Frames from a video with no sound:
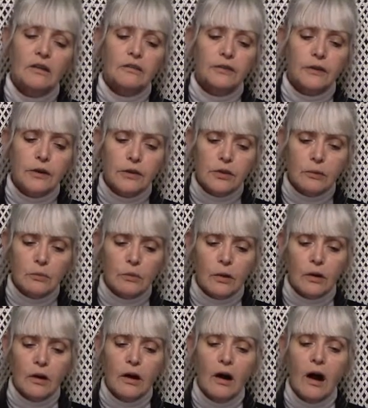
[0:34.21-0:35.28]

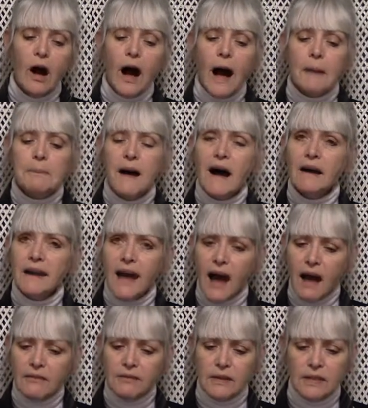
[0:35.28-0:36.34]
Furthermore, about
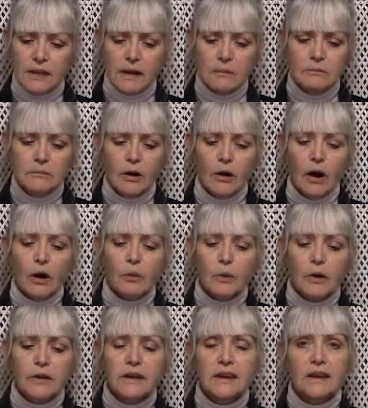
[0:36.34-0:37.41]
half of them are
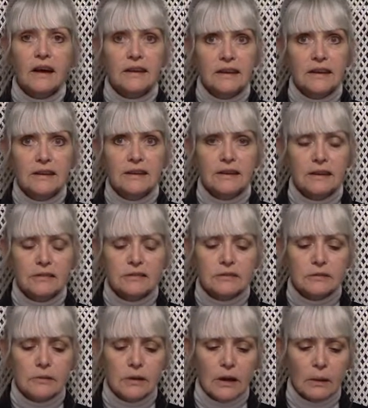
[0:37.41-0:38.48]
working on Indian
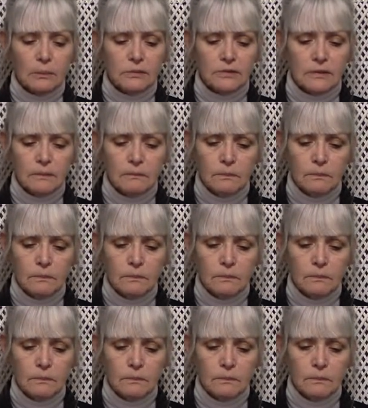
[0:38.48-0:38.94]
scripts.